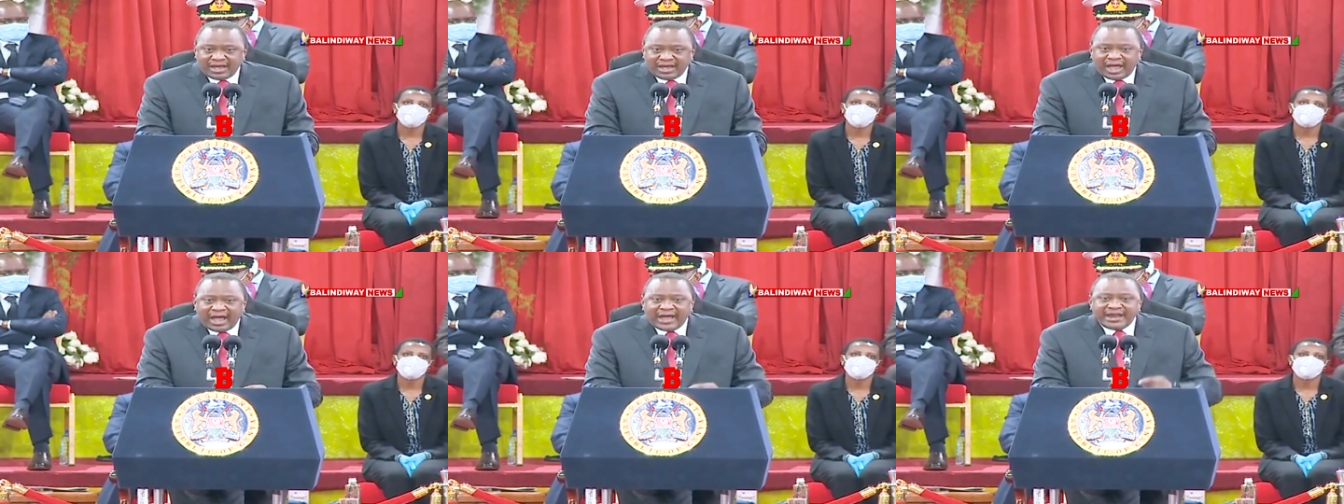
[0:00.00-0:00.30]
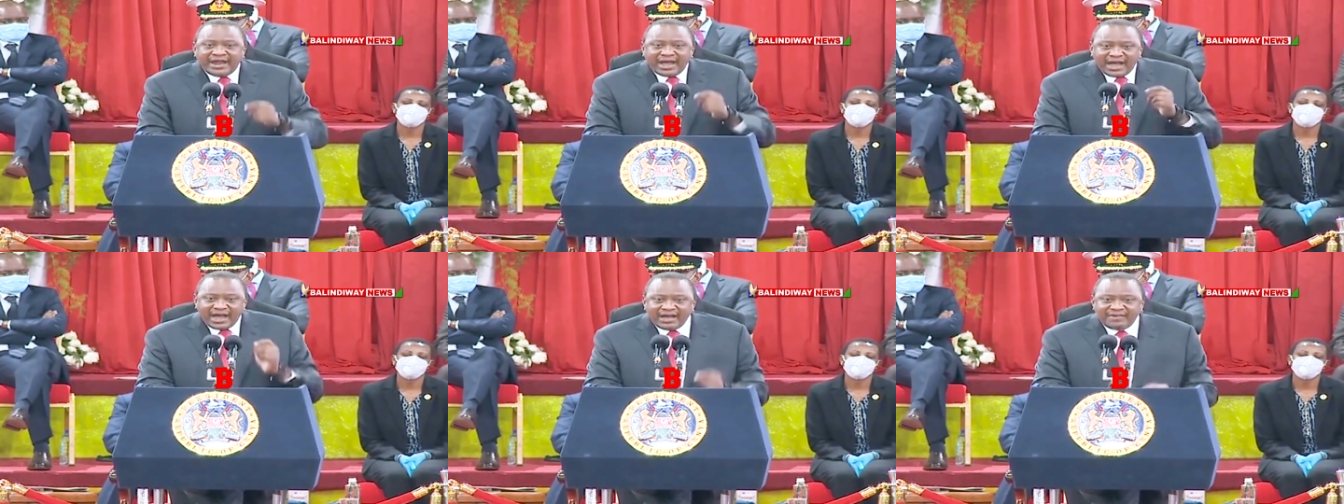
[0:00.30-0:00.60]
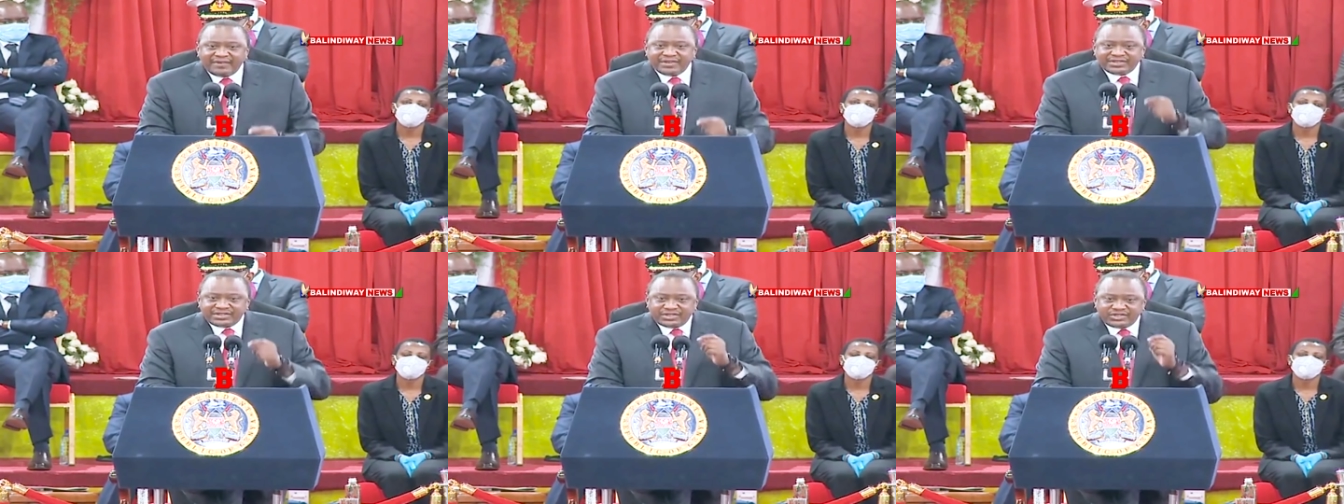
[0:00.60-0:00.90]
and
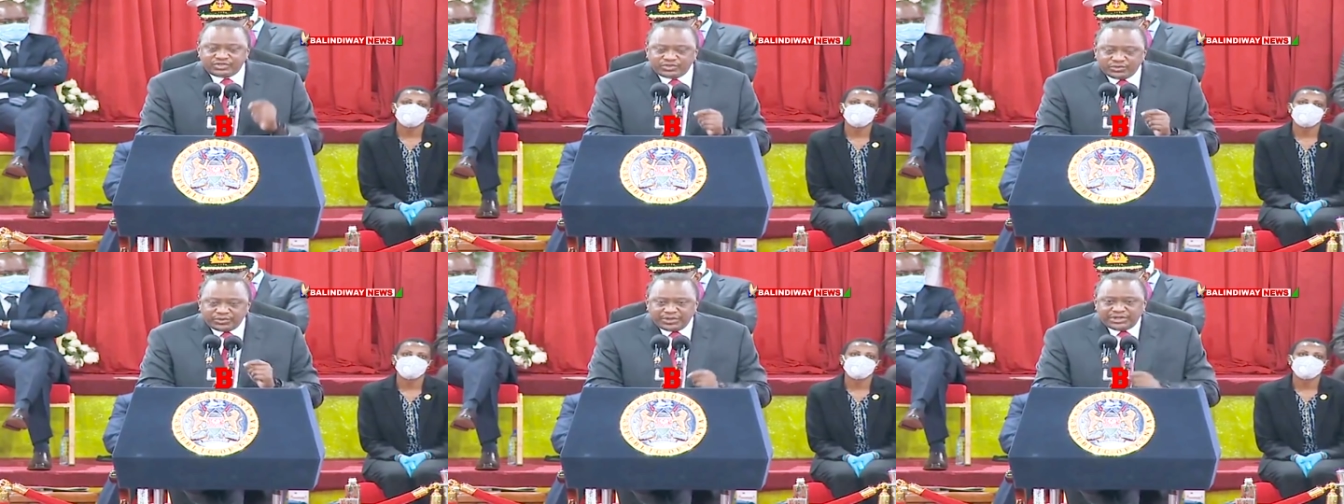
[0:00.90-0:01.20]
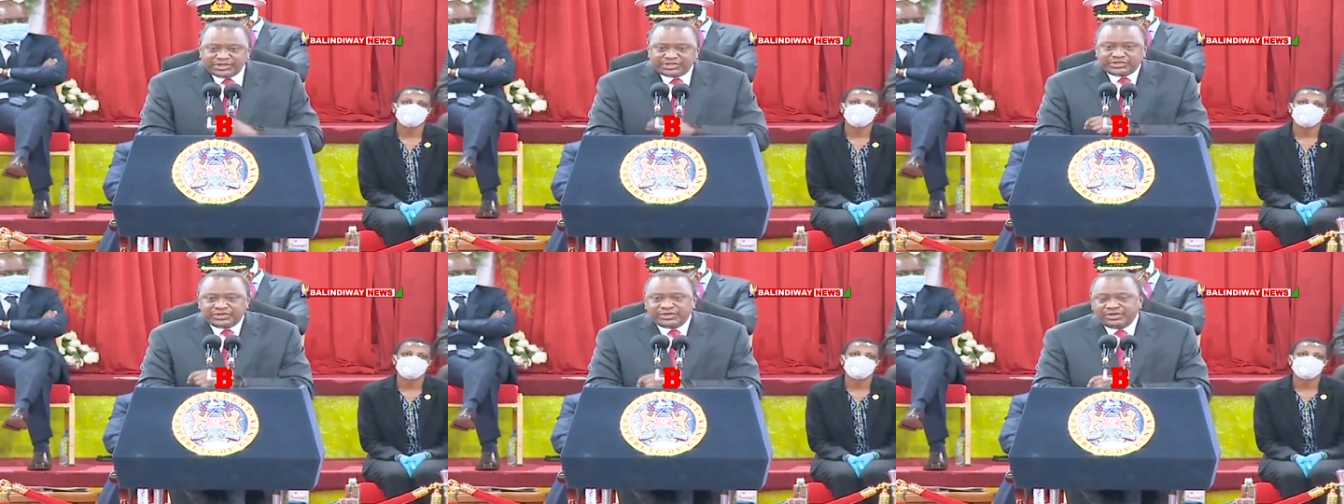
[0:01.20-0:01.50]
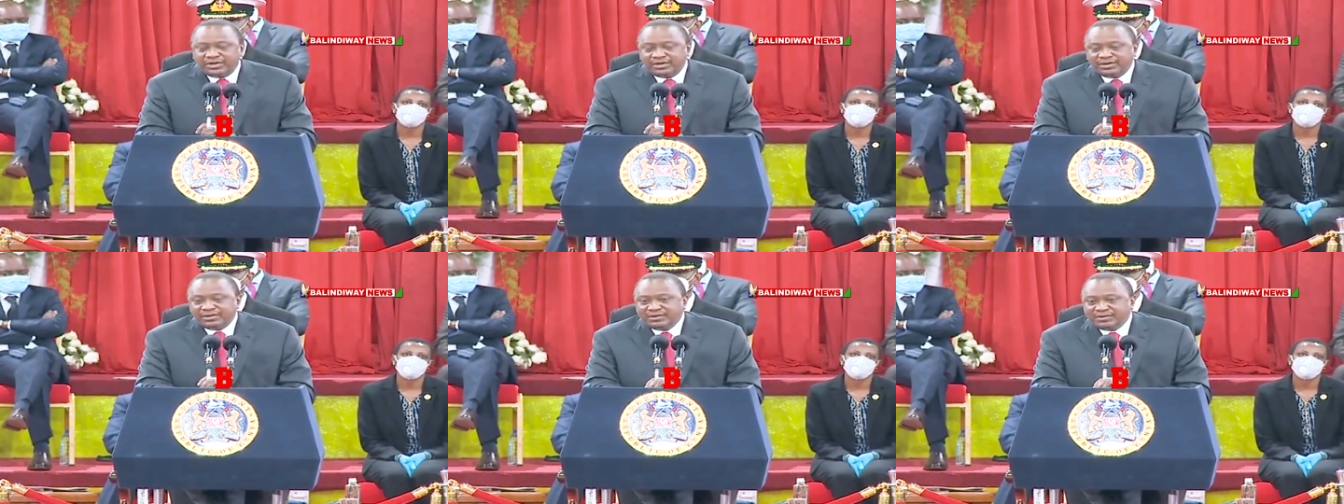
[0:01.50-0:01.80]
have a
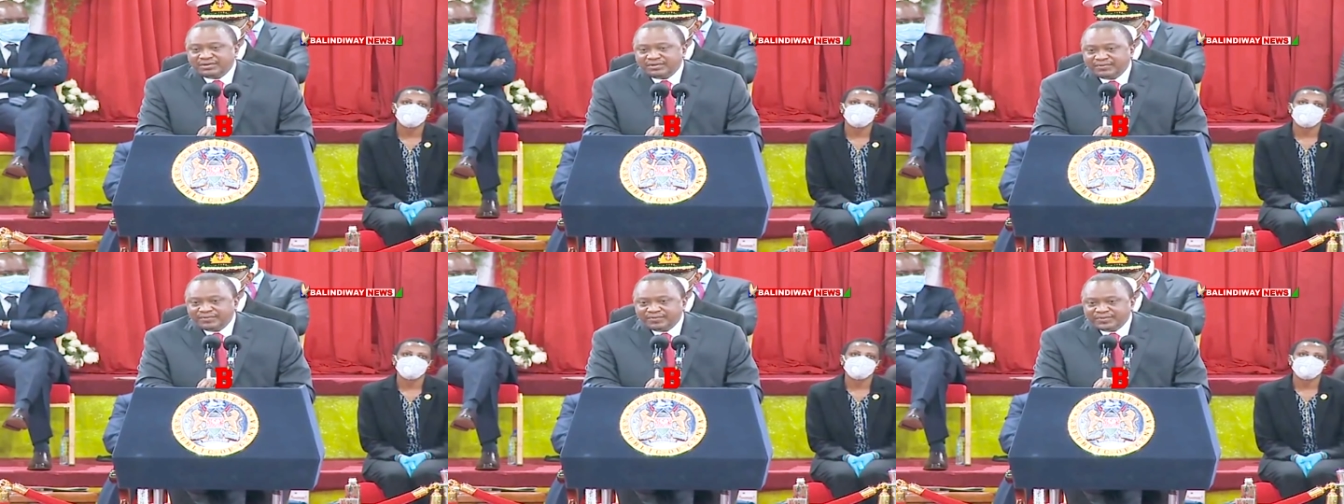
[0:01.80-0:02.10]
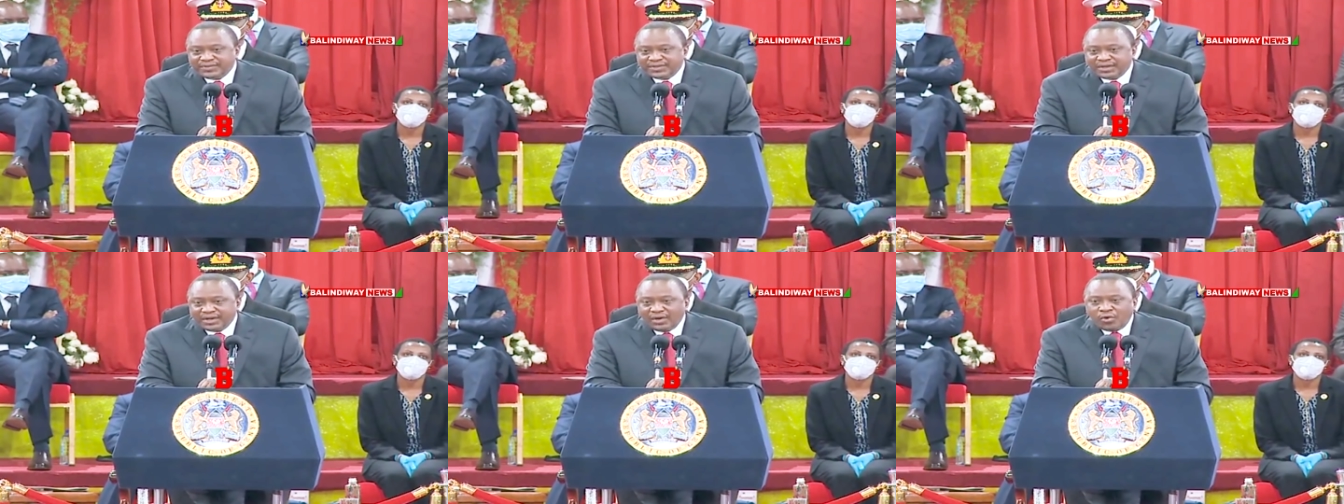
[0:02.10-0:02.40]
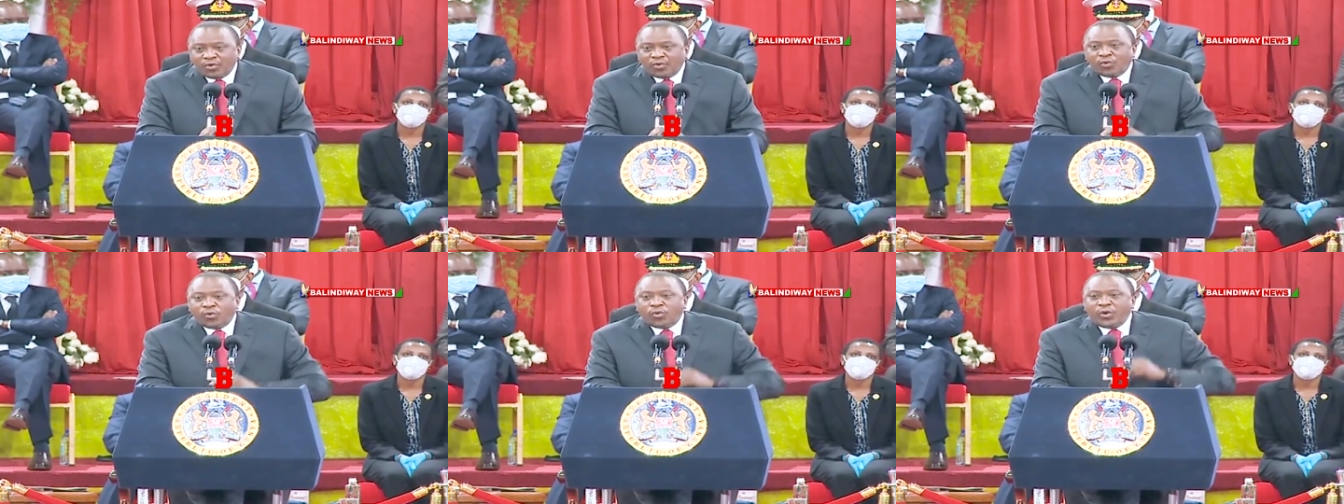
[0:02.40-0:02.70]
situation
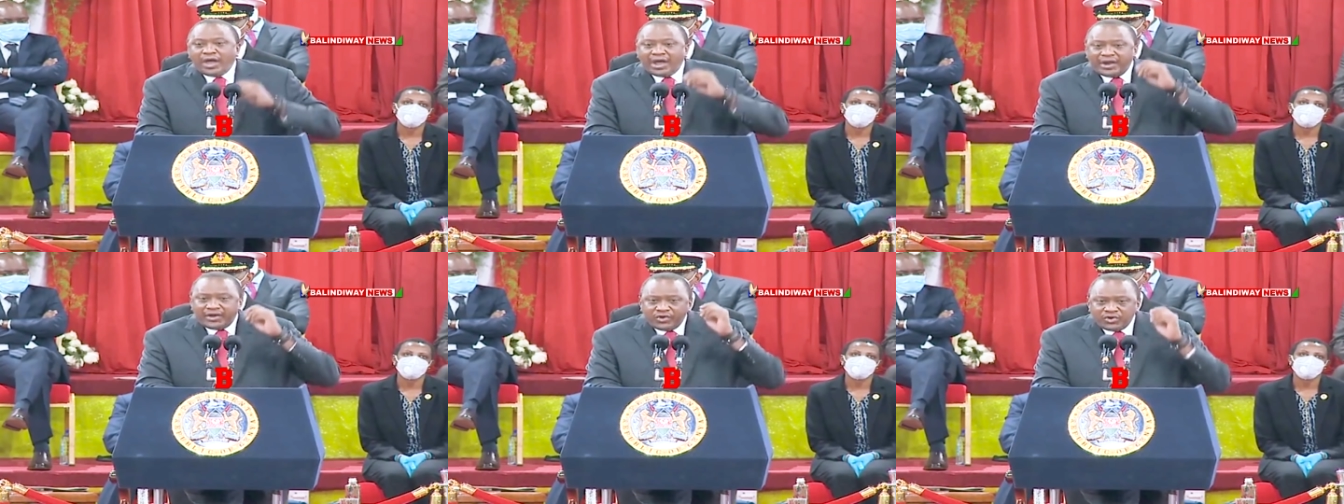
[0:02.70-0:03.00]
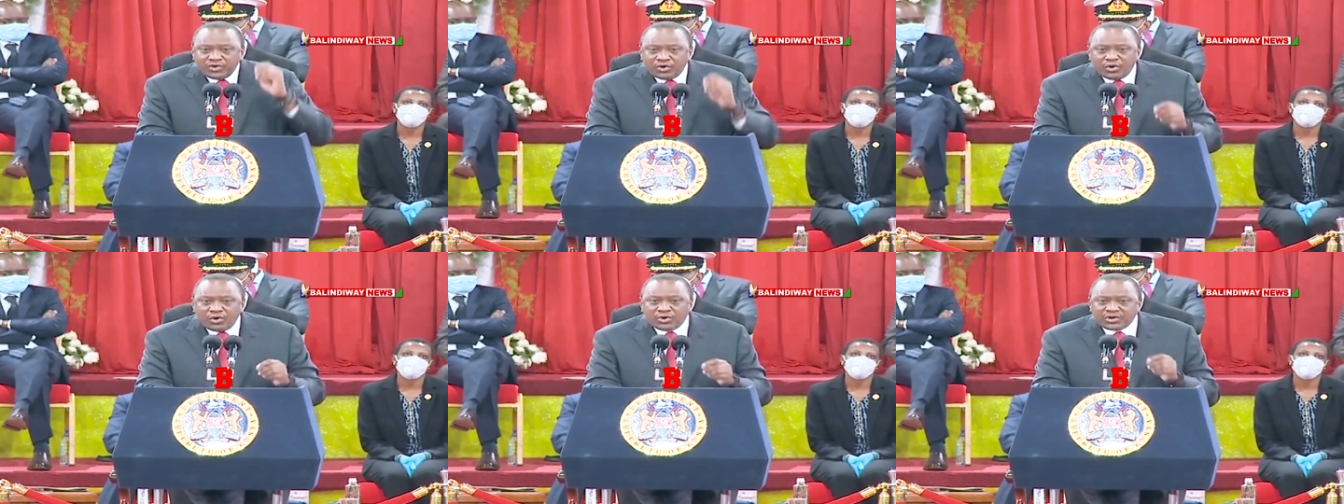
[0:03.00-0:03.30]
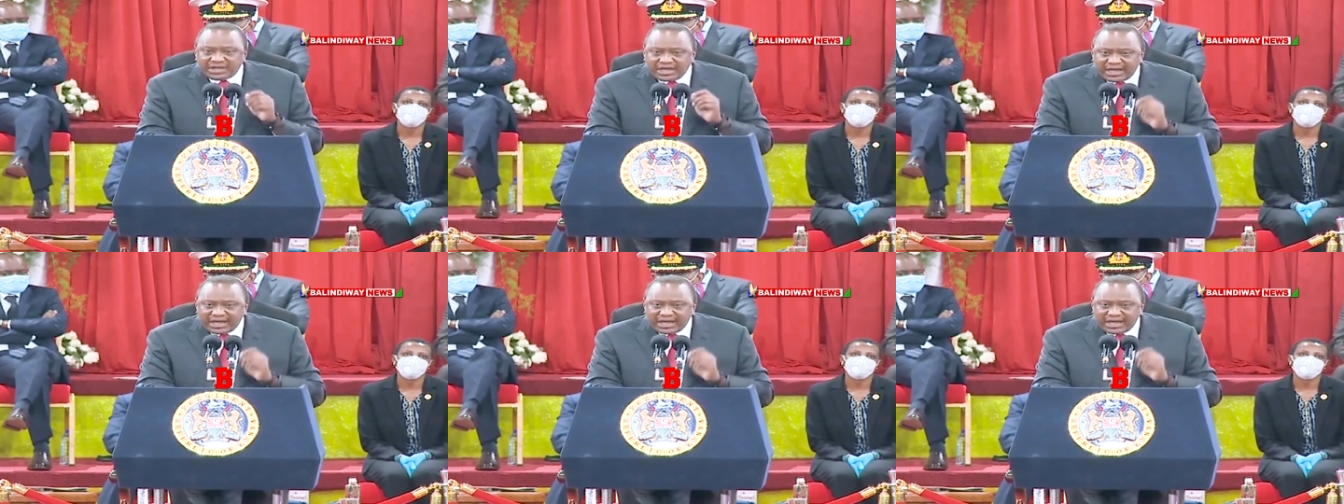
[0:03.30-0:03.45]
where no